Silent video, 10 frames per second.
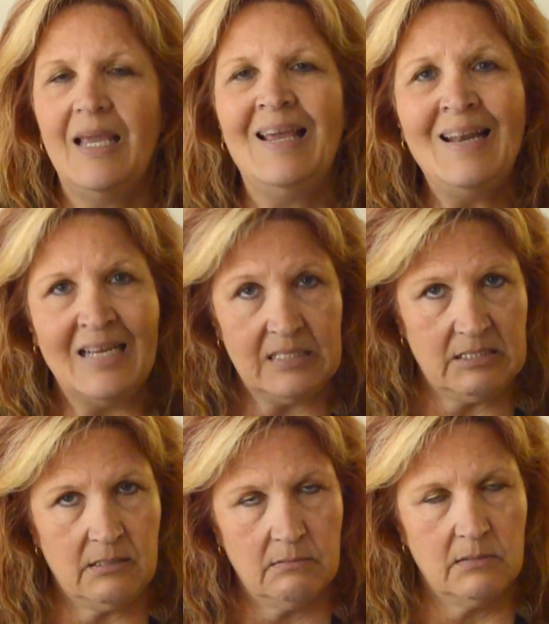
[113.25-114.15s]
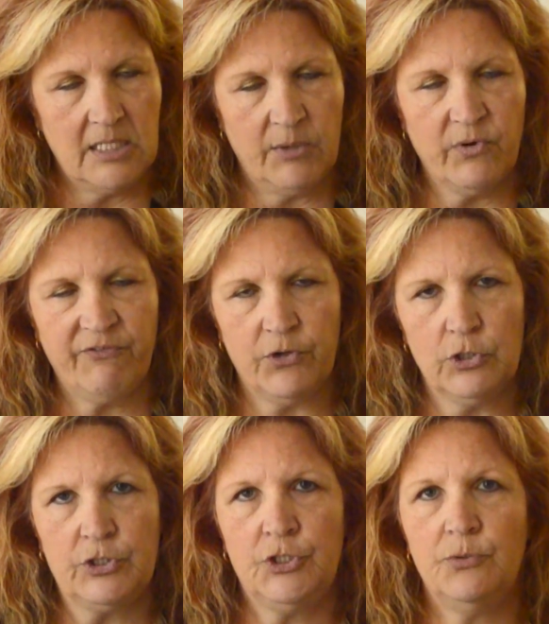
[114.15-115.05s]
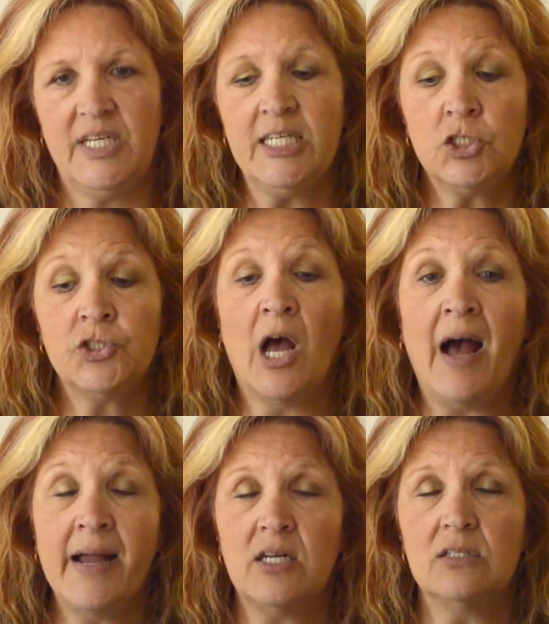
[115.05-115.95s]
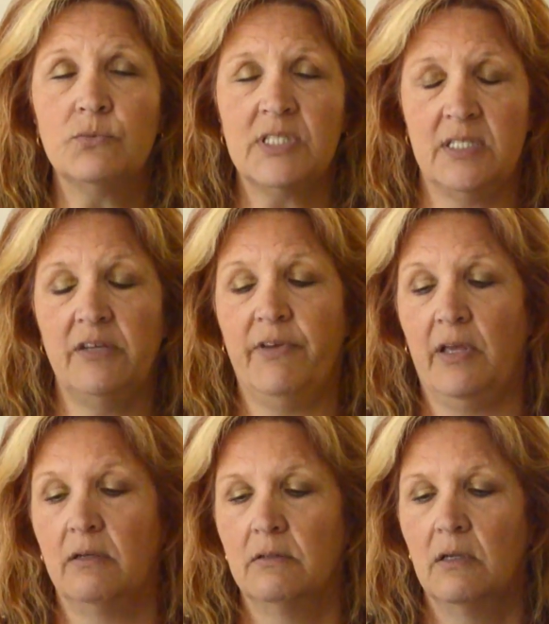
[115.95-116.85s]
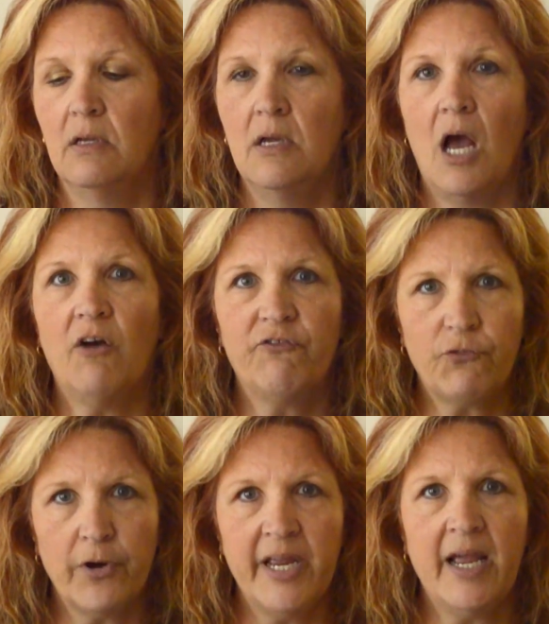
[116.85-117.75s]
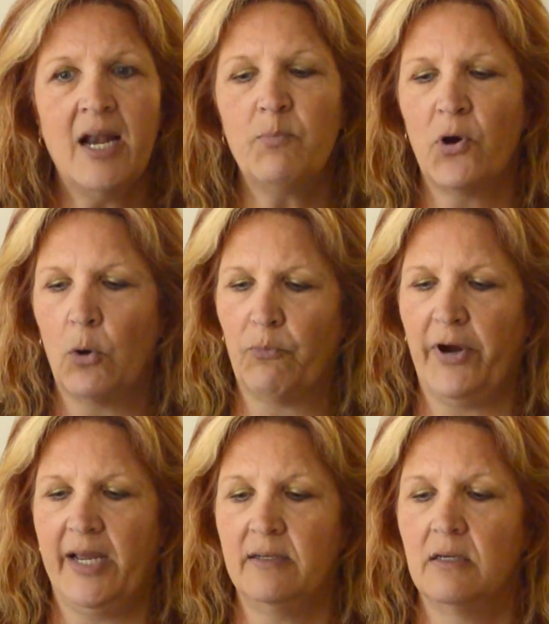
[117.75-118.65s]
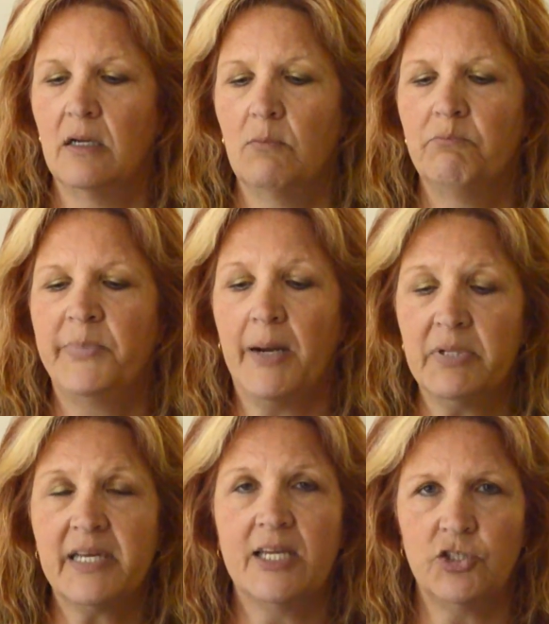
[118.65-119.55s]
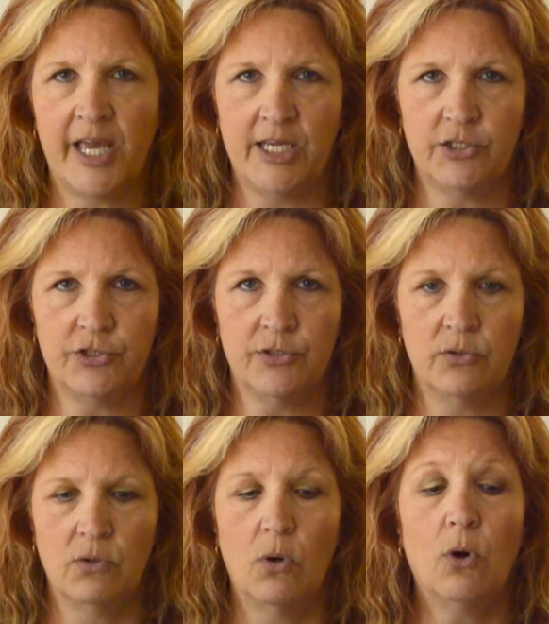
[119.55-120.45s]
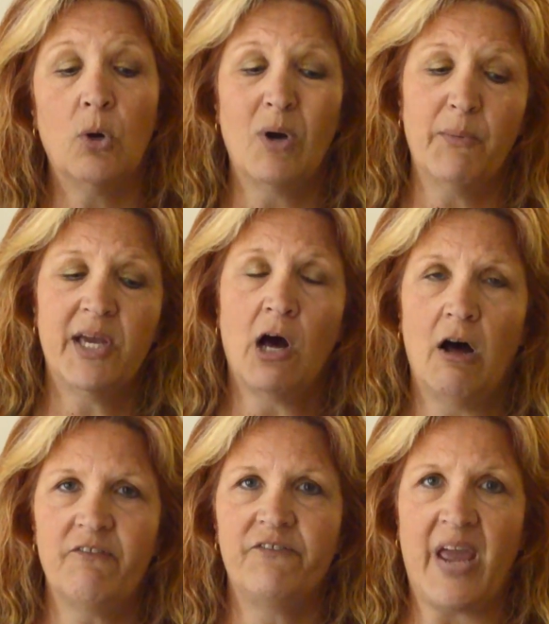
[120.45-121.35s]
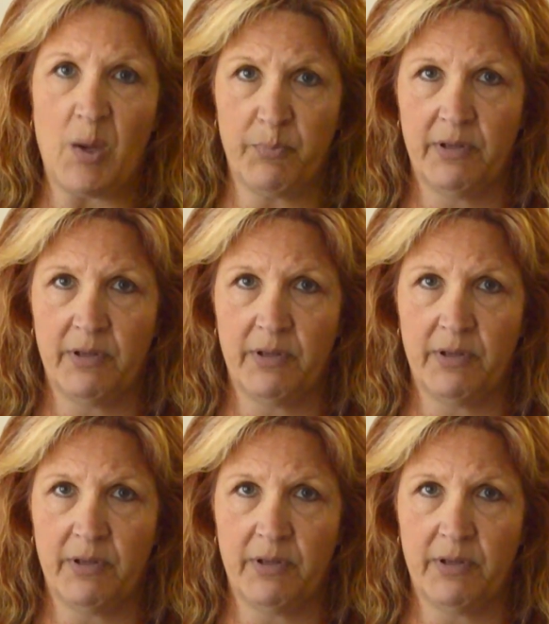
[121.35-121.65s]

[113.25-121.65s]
In it refers to each child receiving a free and appropriate public education, or what we call FAPE,